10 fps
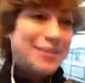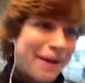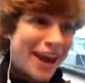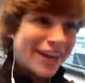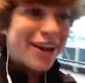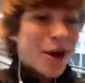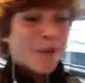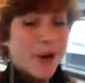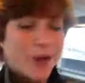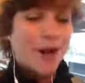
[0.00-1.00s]
Spain,
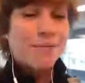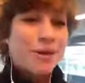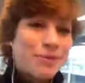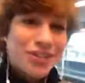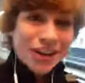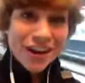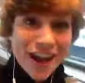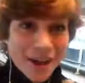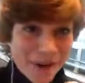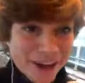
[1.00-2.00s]
where I'm going to be sharing
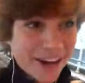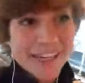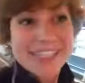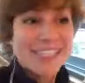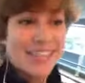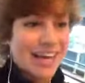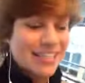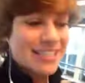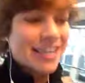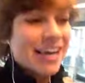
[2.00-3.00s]
EyeWire at ISTAS,
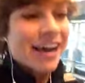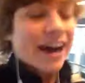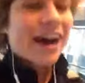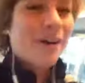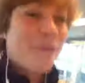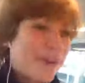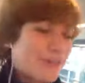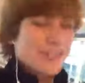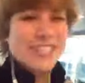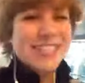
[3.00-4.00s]
uh,
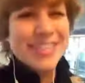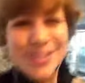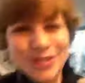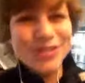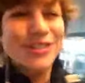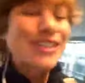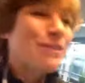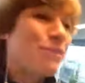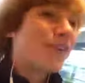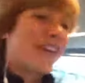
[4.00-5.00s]
which is a social and
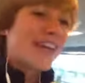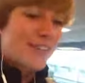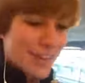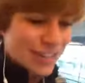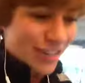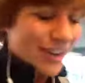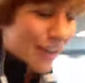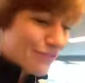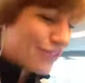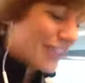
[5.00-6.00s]
community innovation
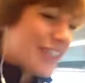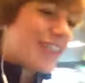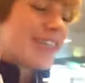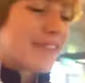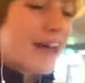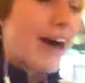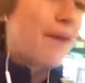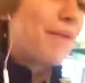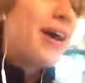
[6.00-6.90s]
conference. Um,